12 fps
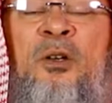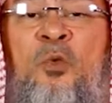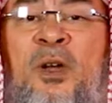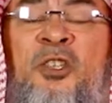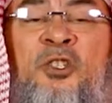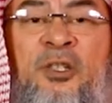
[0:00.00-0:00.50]

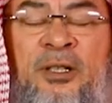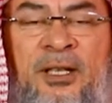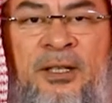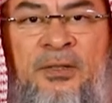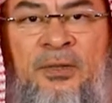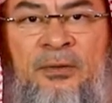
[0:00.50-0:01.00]
question
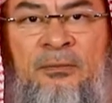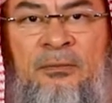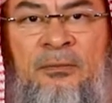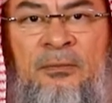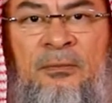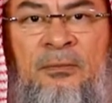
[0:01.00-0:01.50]
is,
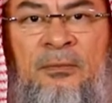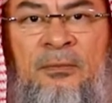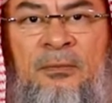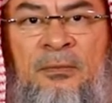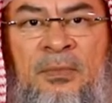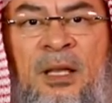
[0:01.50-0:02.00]

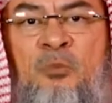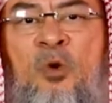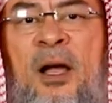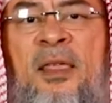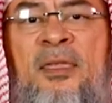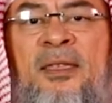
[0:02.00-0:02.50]
the
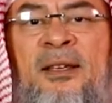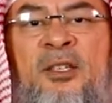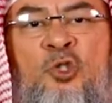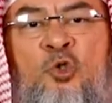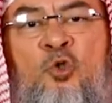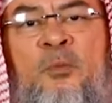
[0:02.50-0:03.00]
muezzin
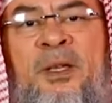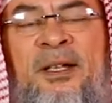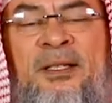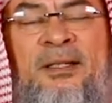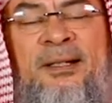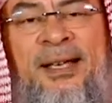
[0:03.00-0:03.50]
is 2
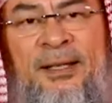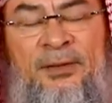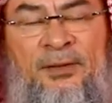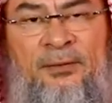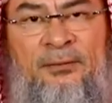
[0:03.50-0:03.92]
minutes late.